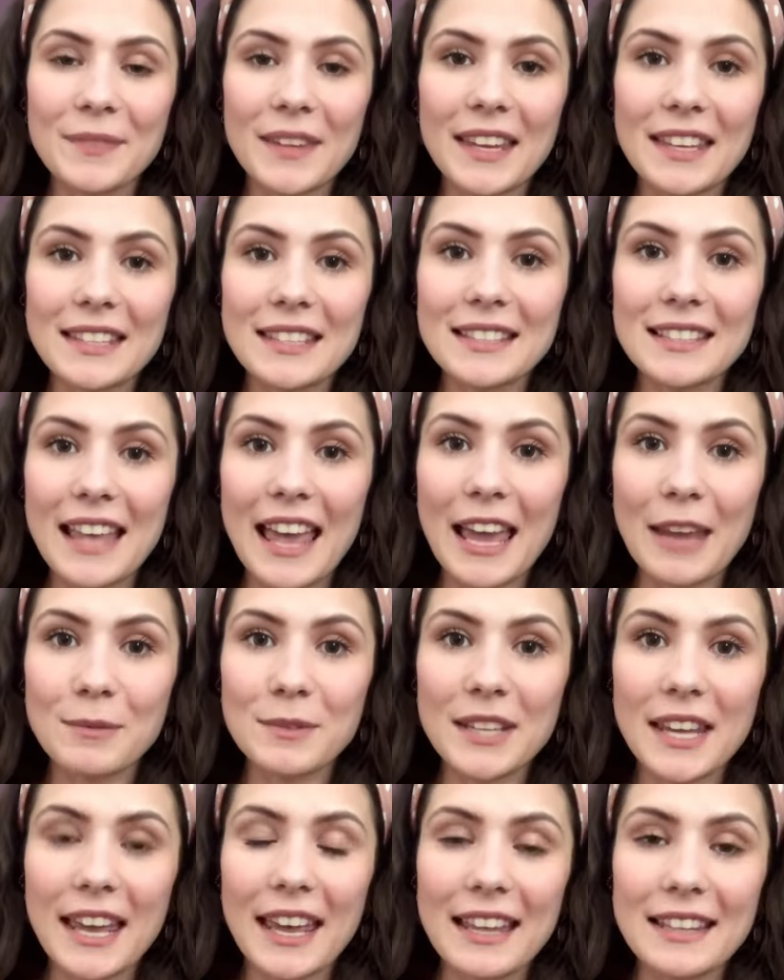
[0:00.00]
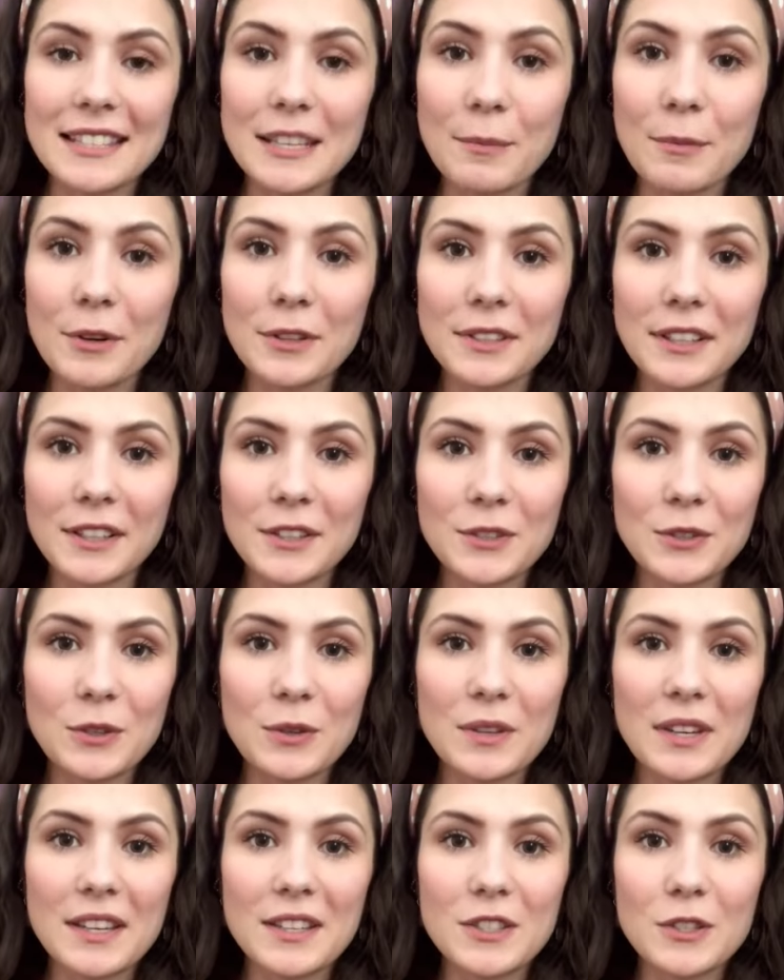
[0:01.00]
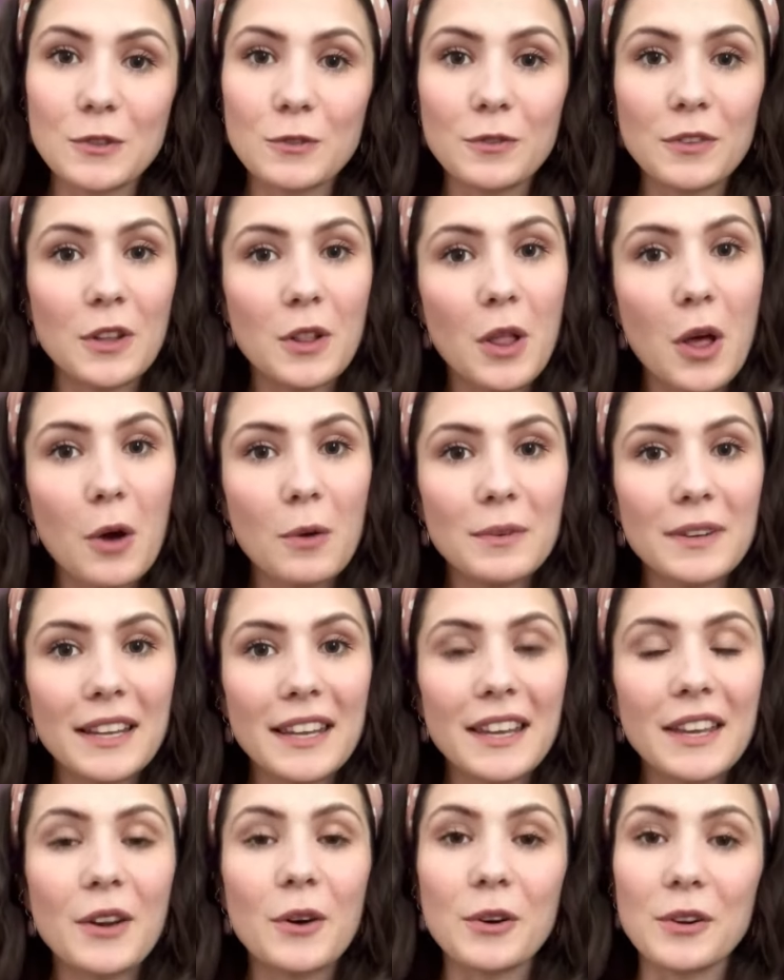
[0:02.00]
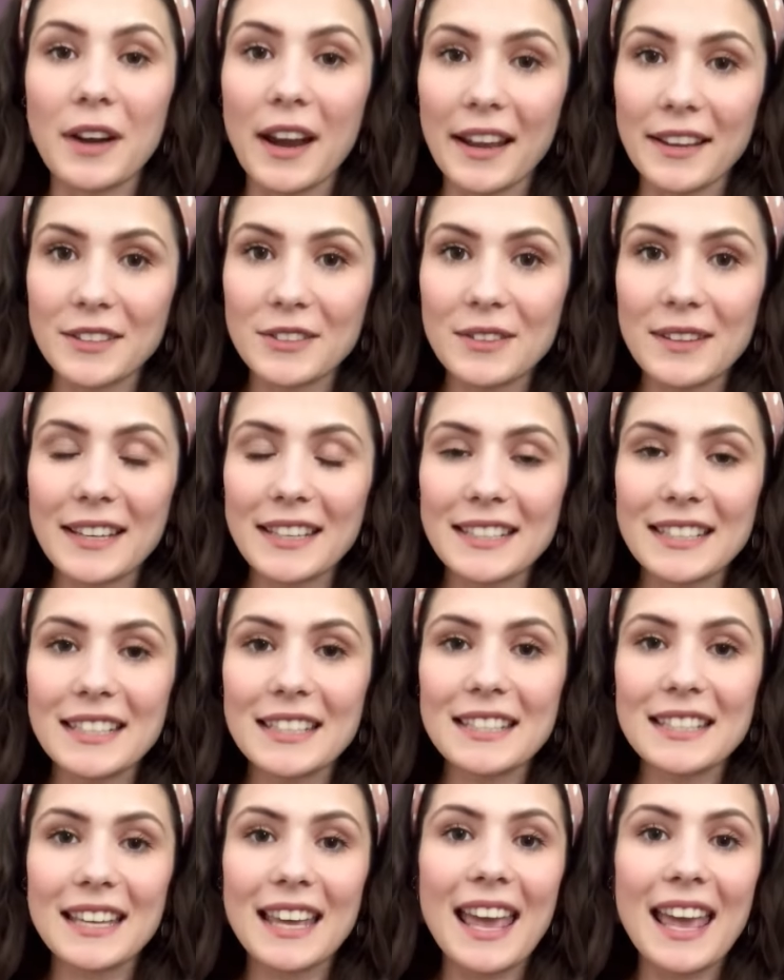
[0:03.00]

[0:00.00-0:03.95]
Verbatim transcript: it is aimed at supporting students who feel lonely or isolated